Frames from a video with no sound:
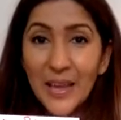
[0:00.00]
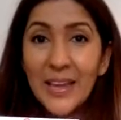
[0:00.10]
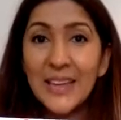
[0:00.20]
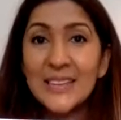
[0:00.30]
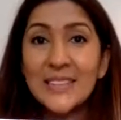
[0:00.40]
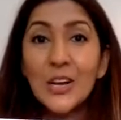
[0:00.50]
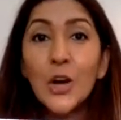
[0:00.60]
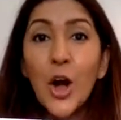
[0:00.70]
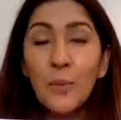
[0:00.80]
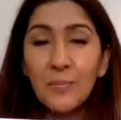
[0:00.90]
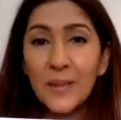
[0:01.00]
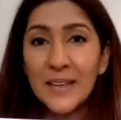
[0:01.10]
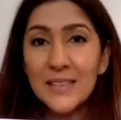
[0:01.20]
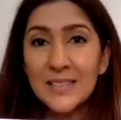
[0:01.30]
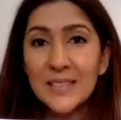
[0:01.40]
Okay, it's a
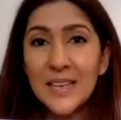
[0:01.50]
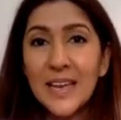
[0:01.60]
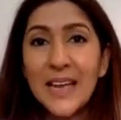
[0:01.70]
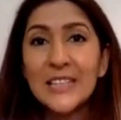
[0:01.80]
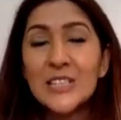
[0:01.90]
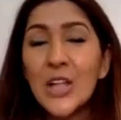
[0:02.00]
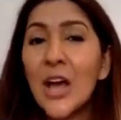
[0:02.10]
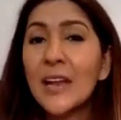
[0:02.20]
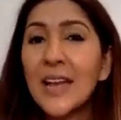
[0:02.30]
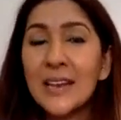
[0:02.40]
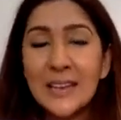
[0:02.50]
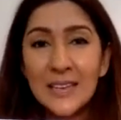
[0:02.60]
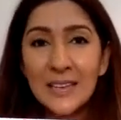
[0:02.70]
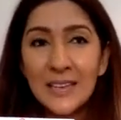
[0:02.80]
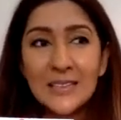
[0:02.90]
complex, it's not
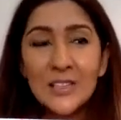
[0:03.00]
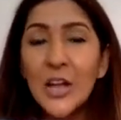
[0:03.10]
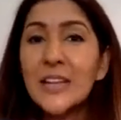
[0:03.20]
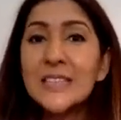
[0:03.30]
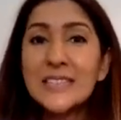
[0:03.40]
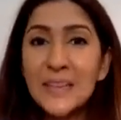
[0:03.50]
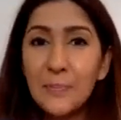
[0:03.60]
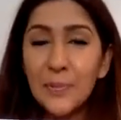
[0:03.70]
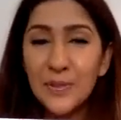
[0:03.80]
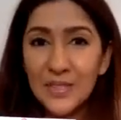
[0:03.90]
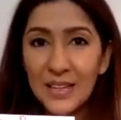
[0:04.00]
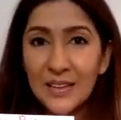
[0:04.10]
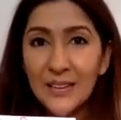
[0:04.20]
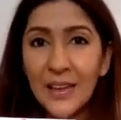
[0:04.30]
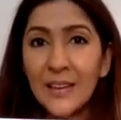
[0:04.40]
a simple
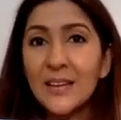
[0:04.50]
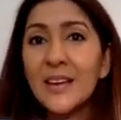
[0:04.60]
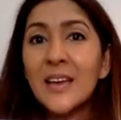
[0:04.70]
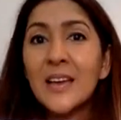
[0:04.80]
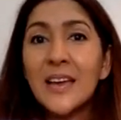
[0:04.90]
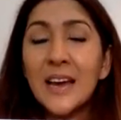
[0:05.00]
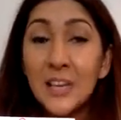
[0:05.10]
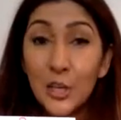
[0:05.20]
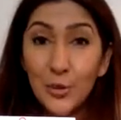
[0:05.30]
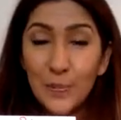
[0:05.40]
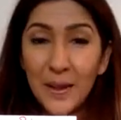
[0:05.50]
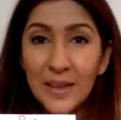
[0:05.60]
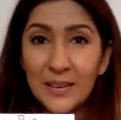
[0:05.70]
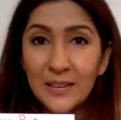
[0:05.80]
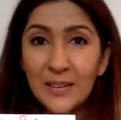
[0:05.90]
thing like acute
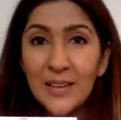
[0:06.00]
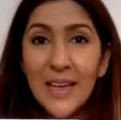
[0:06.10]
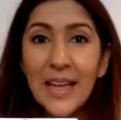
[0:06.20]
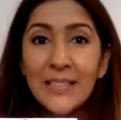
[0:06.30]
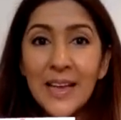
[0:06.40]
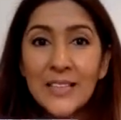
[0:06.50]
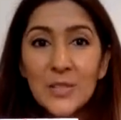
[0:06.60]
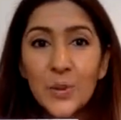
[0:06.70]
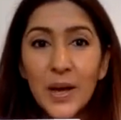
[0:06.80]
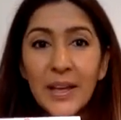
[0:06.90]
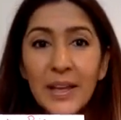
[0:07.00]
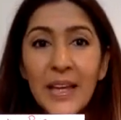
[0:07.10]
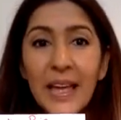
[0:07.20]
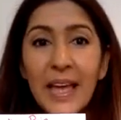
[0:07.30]
pain. And that's why.